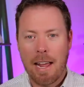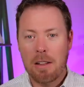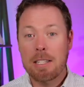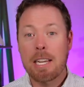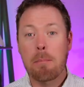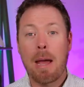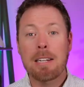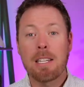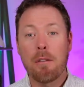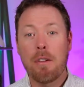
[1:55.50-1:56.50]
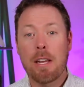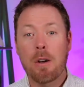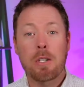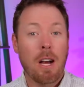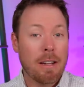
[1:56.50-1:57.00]
Now let's get back to the
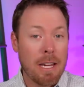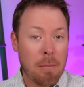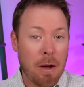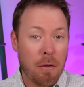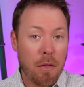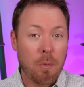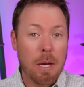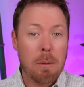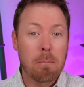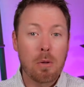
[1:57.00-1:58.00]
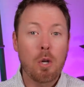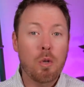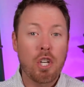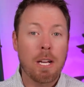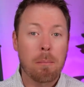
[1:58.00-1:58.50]
video talking about 3
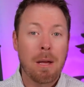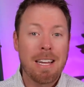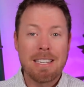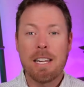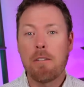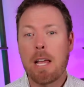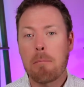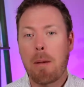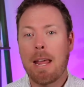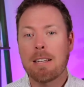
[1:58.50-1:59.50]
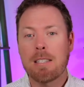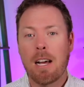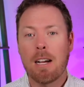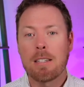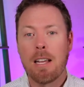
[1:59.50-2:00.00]
blue chip dividend paying
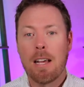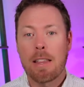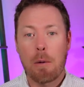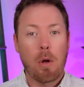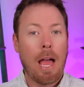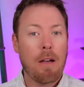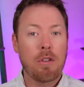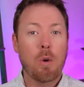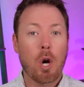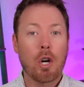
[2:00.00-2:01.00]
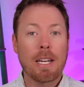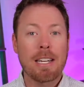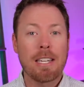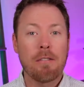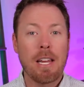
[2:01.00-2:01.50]
stocks that will have you
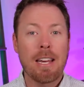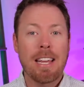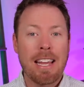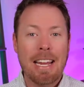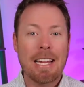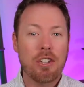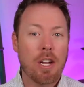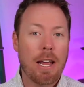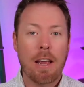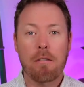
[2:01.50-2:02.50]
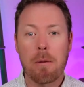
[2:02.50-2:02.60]
earning a dividend each and